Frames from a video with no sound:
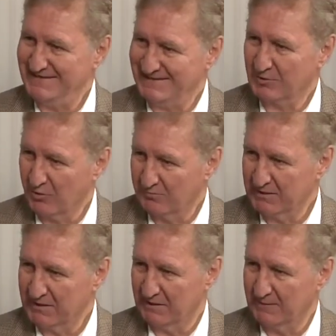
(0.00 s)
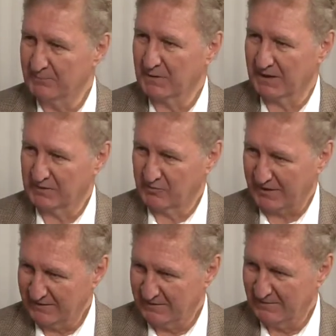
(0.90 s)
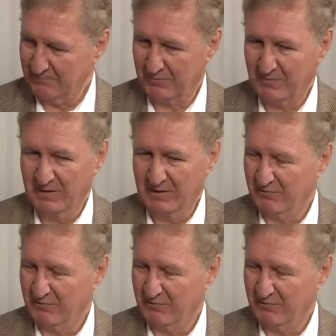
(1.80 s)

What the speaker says: economically at great depth,